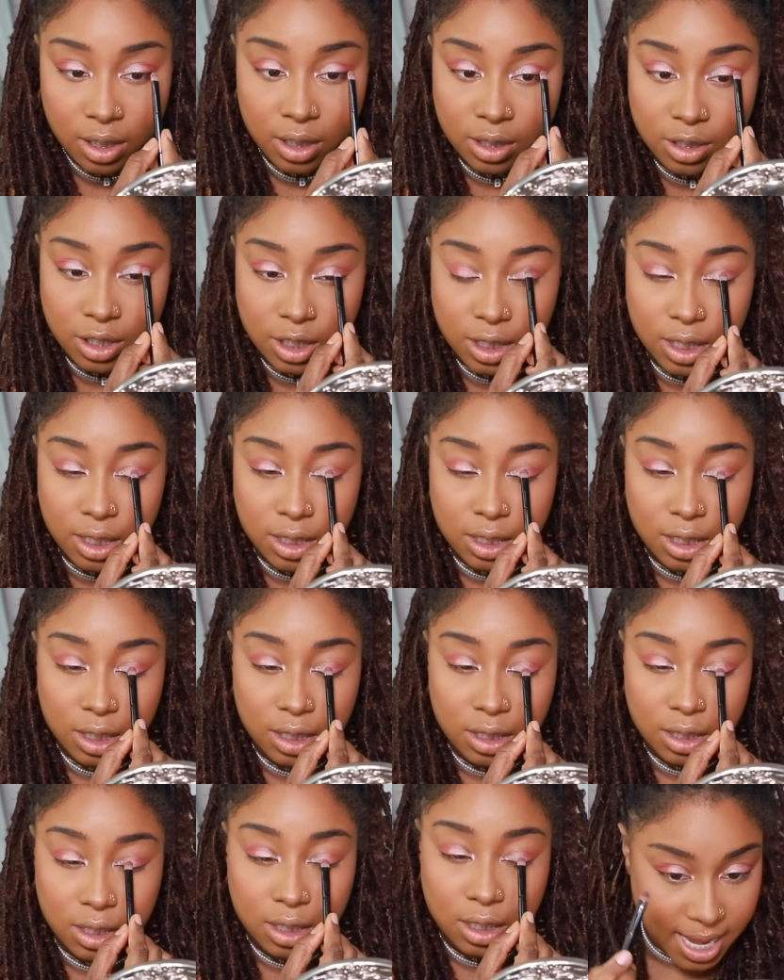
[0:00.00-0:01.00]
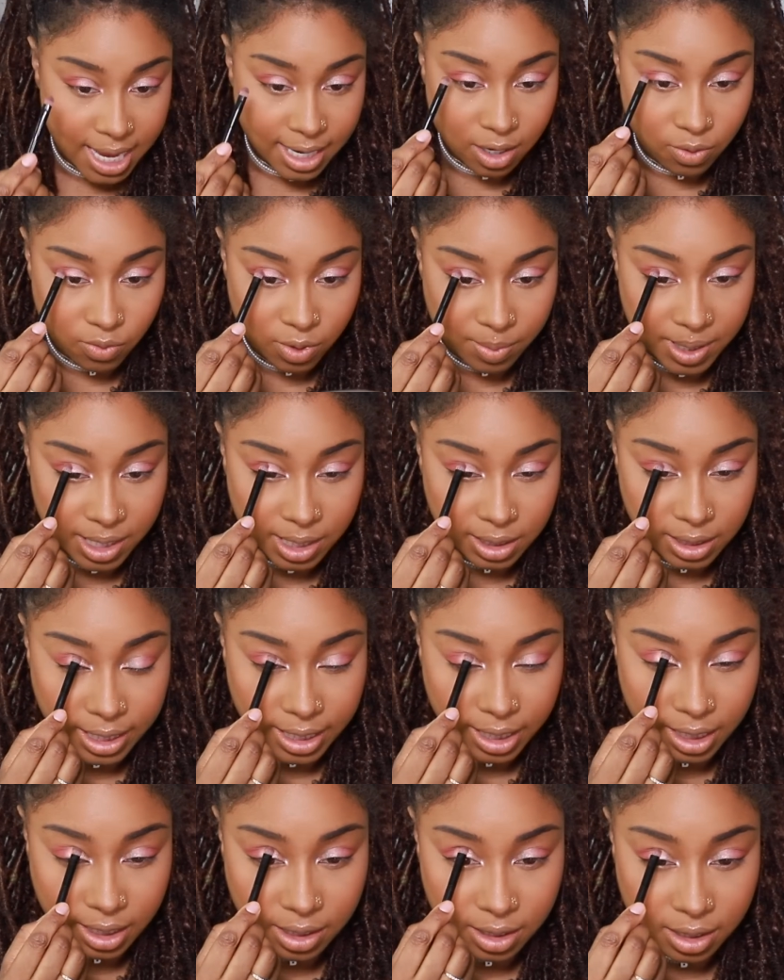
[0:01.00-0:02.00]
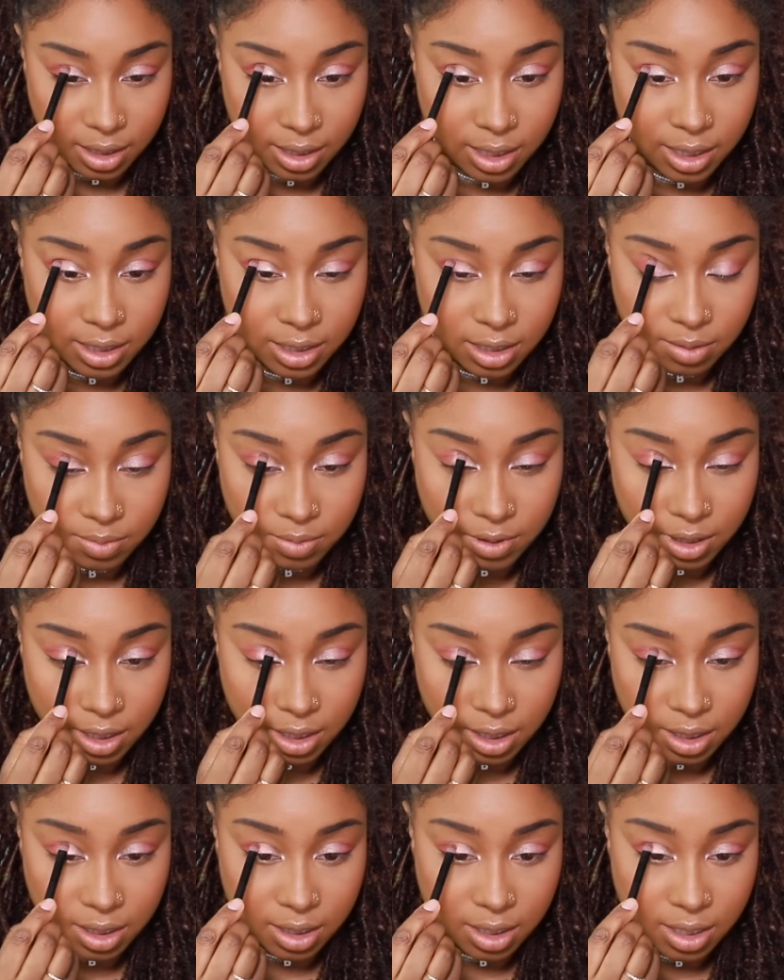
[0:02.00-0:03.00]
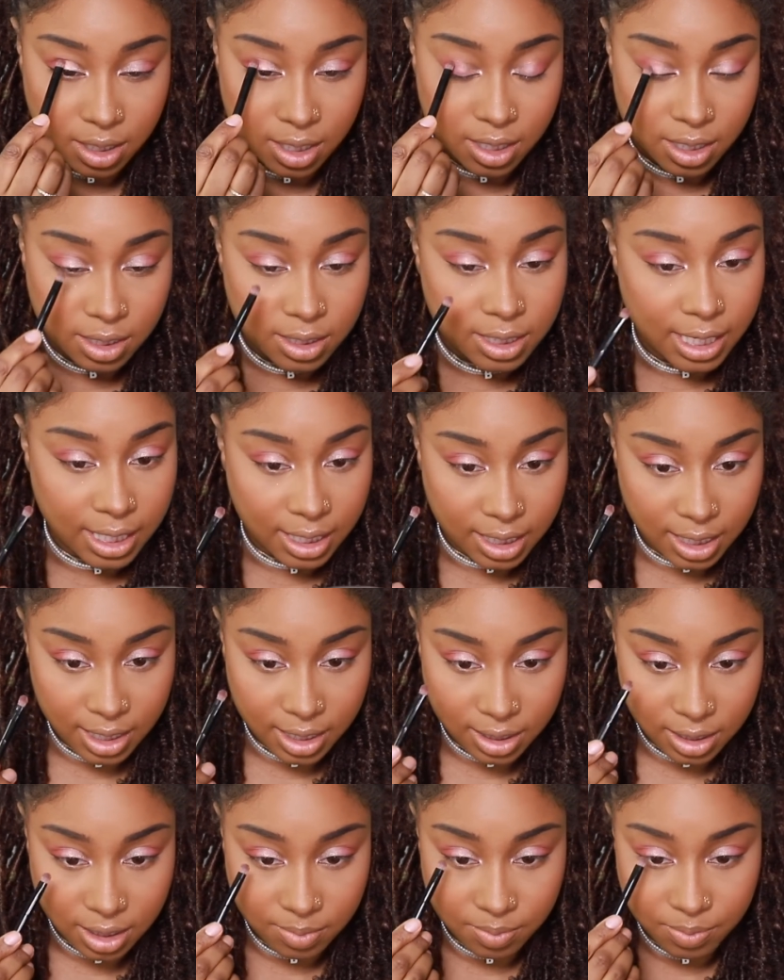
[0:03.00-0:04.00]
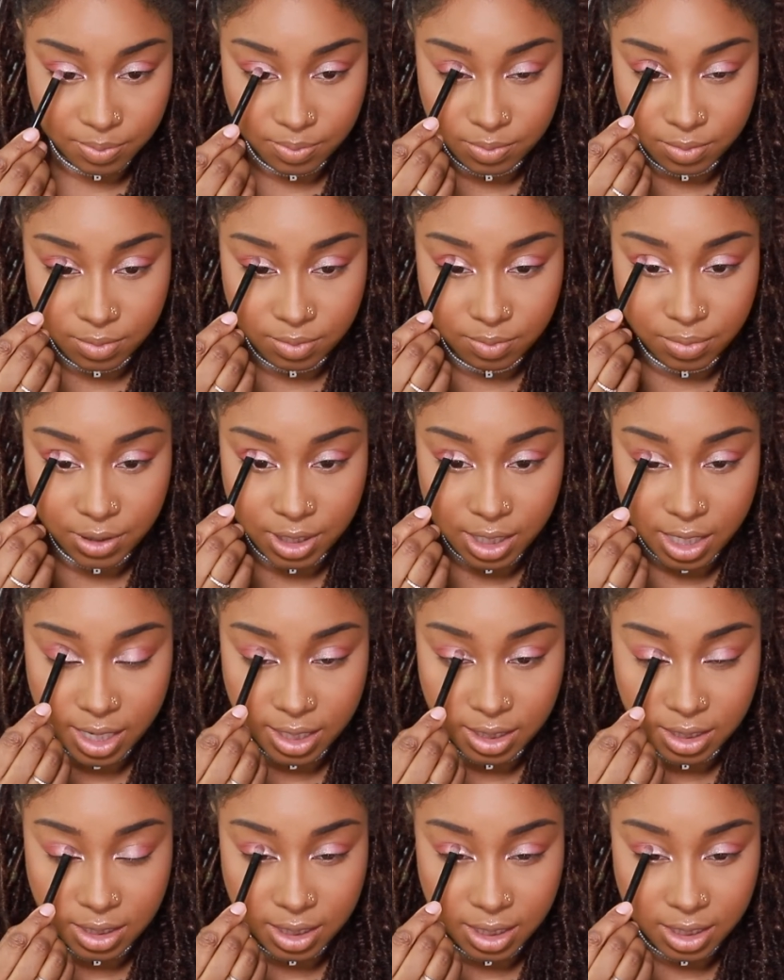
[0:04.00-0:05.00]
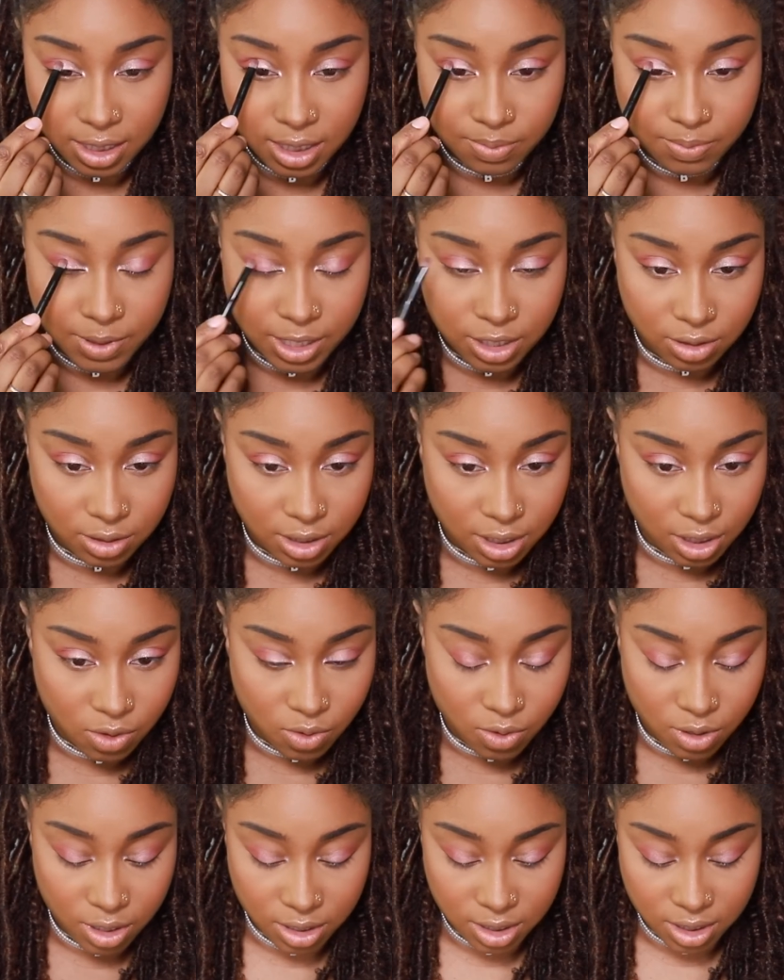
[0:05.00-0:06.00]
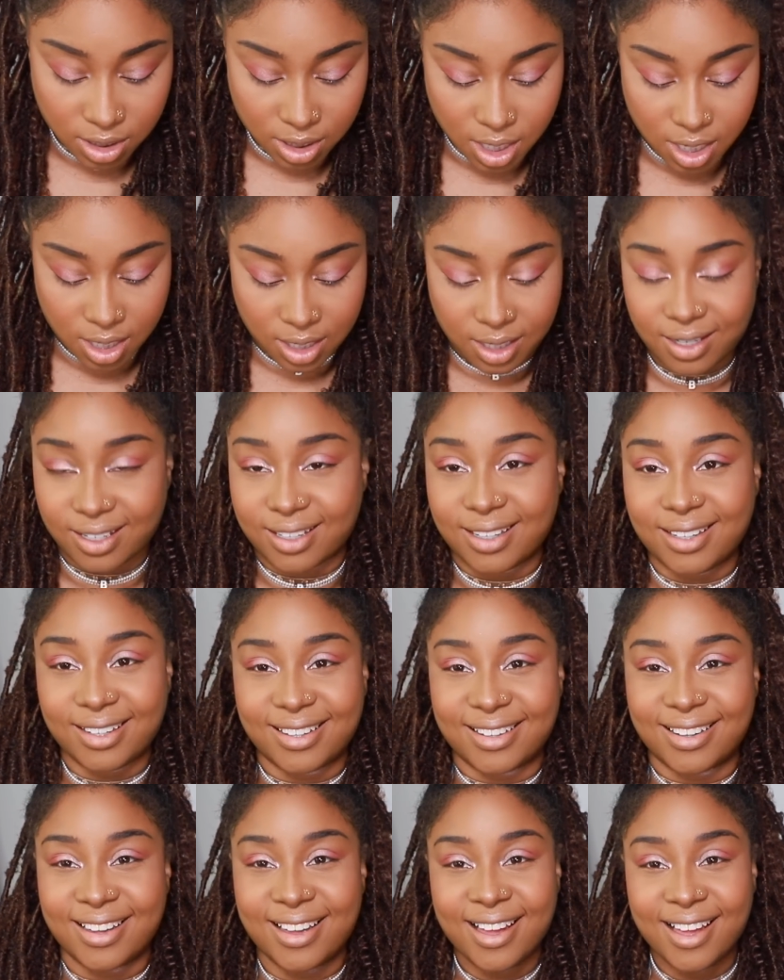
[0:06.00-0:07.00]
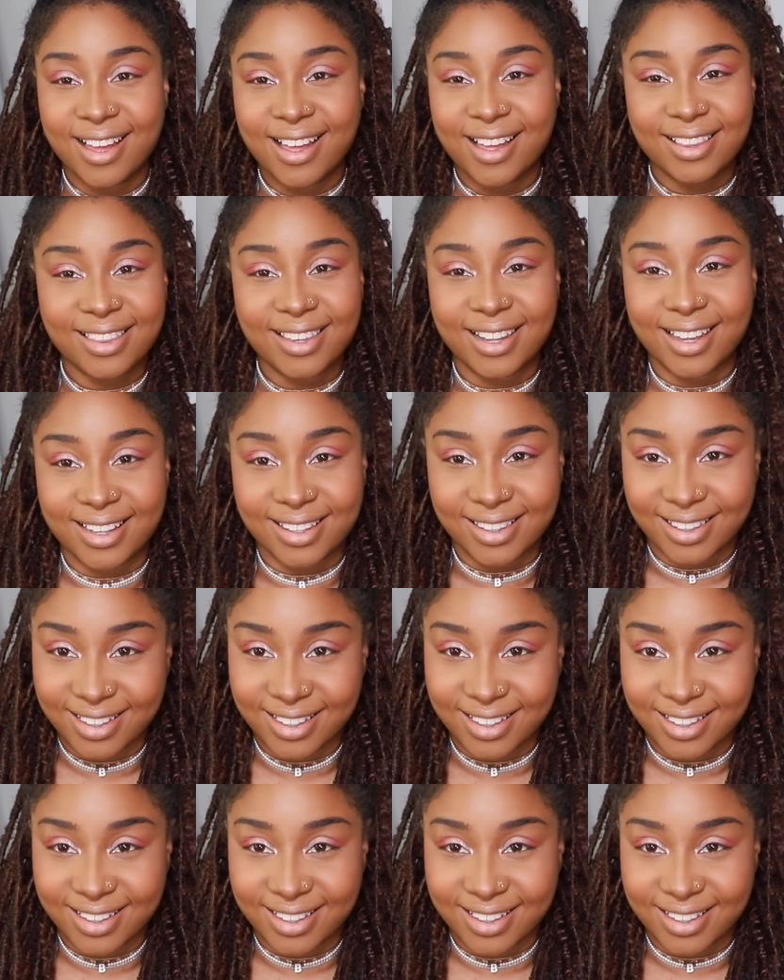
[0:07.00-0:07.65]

She doesn't. Men and women alike need to be taking the Beyonce specialty course. Like,